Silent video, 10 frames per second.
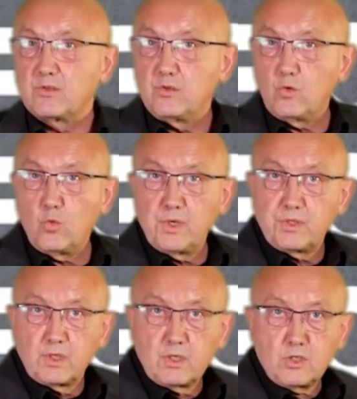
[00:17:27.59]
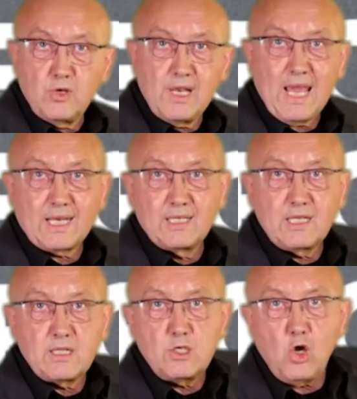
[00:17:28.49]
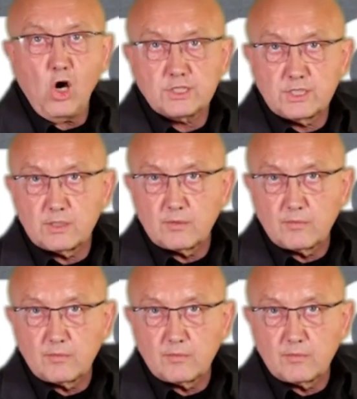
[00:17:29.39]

to do with connecting the dots.